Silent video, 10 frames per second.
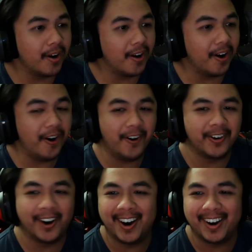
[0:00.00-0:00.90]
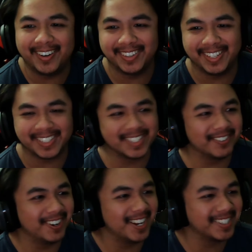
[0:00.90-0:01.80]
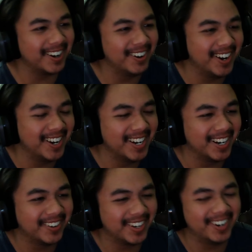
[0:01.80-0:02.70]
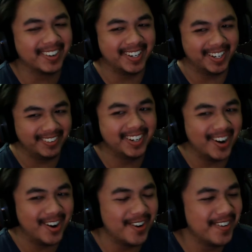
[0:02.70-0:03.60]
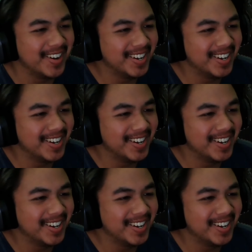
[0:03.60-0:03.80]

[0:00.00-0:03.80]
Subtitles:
Oh, oh, this is where they start running. Okay, okay, here we go.